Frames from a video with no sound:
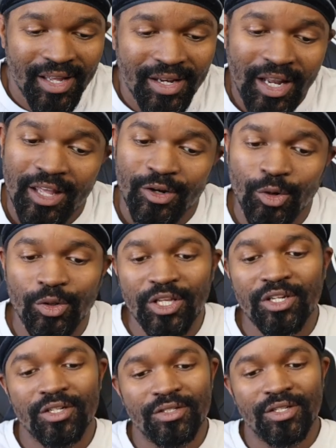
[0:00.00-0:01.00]
Not
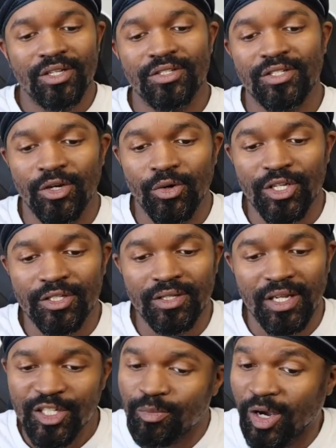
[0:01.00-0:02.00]
only does this
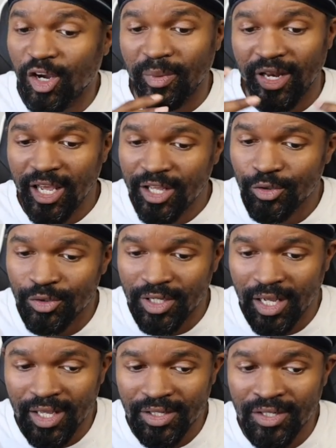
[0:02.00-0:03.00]
series inspire me to
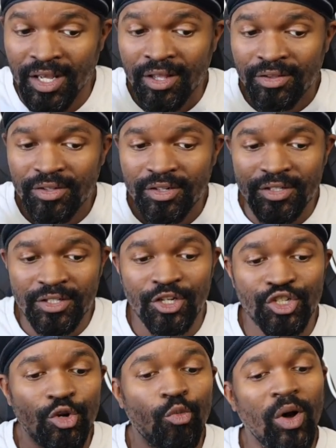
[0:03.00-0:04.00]
exercise, the
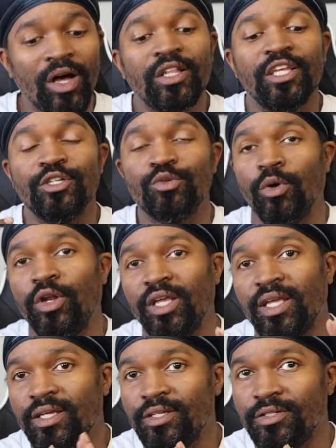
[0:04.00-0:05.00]
discussion while he is
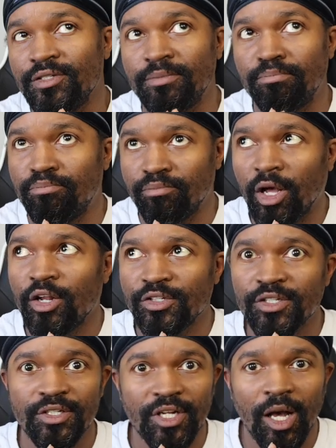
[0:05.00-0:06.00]
running is
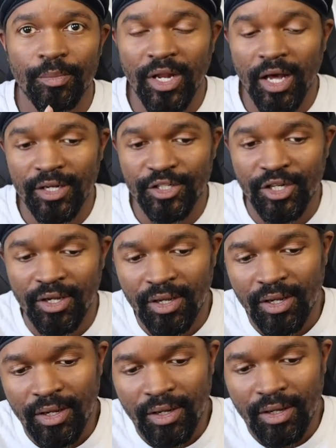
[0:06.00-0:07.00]
honestly top notch.
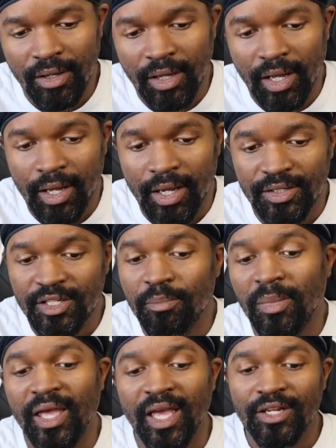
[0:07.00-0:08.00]
I tip
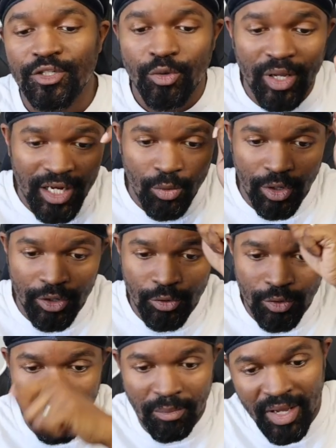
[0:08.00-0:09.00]
my hat to anyone
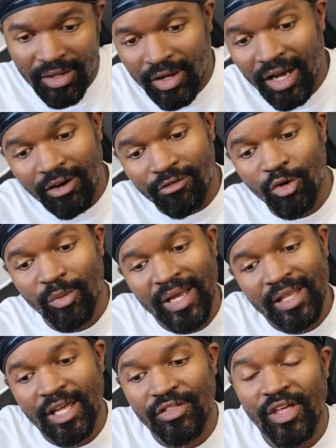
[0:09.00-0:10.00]
who can make a
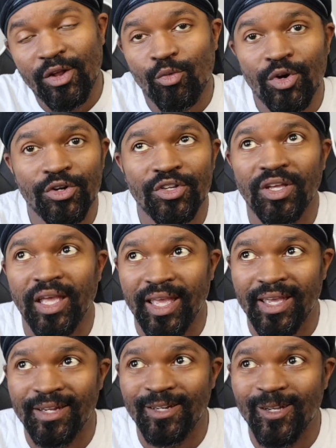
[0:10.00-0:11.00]
format like that work
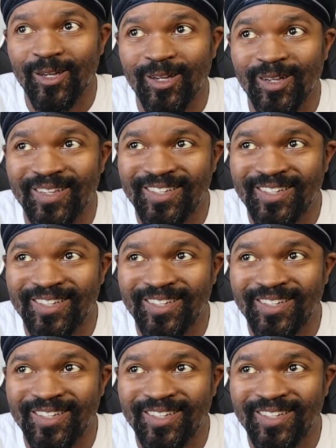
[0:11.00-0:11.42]
and uh,